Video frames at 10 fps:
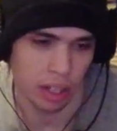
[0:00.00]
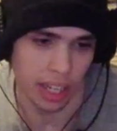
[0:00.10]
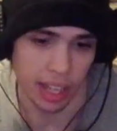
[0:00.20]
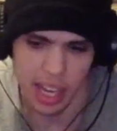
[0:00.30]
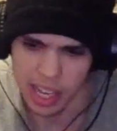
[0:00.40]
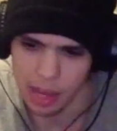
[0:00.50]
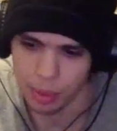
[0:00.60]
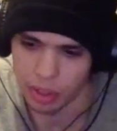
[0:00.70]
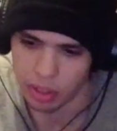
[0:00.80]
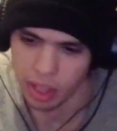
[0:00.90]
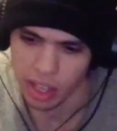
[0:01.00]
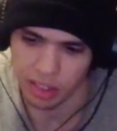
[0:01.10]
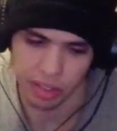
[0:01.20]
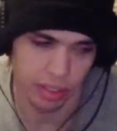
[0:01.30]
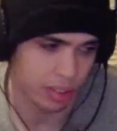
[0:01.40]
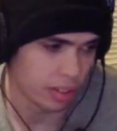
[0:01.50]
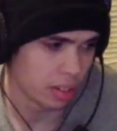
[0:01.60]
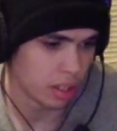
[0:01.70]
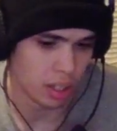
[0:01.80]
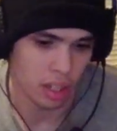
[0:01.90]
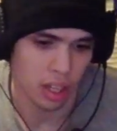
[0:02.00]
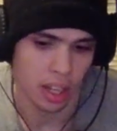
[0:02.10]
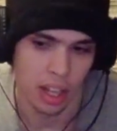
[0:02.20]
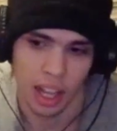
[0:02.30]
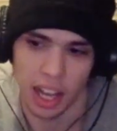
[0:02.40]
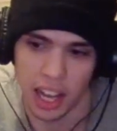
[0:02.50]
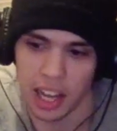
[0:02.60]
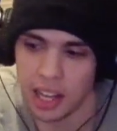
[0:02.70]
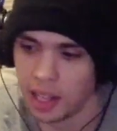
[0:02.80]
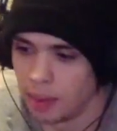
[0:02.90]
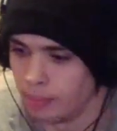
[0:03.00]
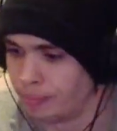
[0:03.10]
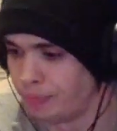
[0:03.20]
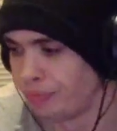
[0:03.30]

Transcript: Like, that game is tough. And